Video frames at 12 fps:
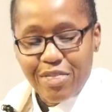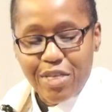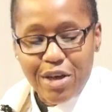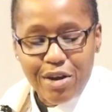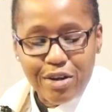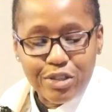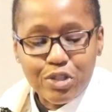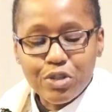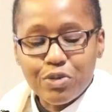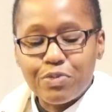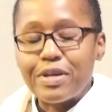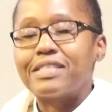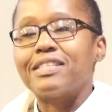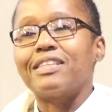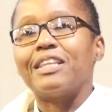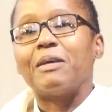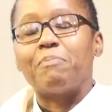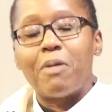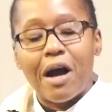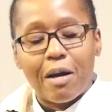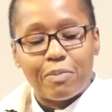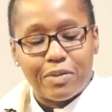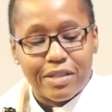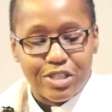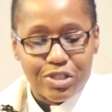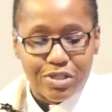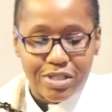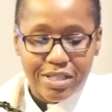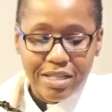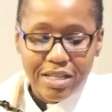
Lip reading: There are two recently published